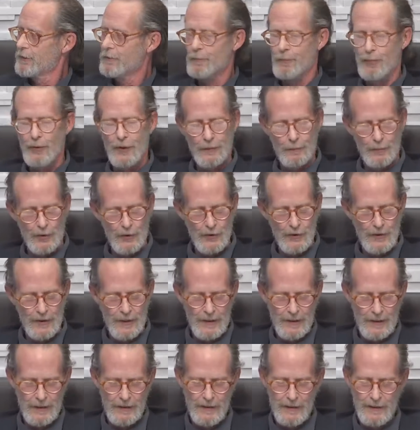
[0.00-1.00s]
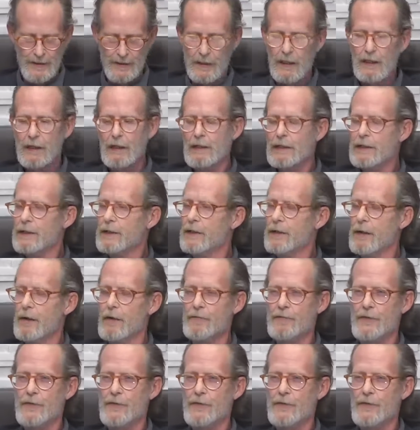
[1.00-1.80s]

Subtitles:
Brunhilde. You know,